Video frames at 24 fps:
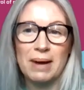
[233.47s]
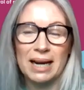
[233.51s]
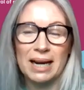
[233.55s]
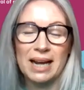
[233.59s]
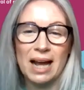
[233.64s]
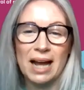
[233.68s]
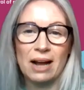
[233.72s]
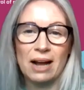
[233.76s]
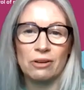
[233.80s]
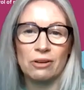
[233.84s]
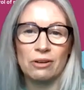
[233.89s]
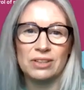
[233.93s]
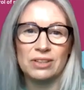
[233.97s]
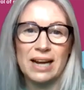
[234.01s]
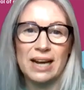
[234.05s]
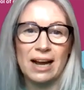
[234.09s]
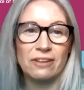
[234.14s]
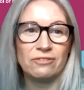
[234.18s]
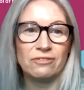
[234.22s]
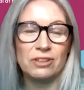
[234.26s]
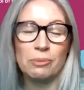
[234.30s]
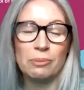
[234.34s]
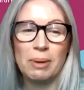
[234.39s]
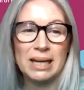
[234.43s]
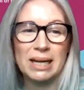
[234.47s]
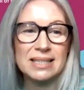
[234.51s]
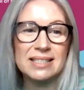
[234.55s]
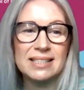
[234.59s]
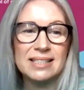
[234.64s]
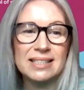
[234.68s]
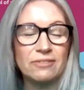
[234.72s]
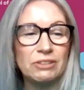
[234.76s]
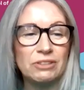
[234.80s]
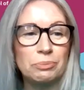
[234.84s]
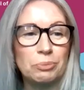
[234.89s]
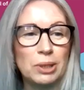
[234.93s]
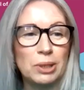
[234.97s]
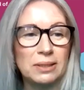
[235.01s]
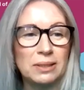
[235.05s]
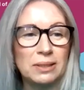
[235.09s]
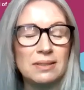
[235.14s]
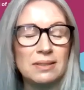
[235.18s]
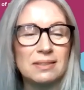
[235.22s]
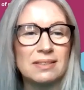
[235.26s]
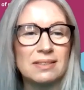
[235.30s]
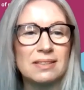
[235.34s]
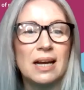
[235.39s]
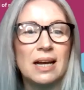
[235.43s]
Menopause Health now for the past 7
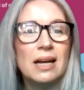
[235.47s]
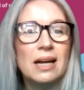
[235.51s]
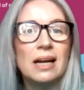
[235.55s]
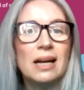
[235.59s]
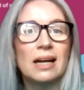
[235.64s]
months,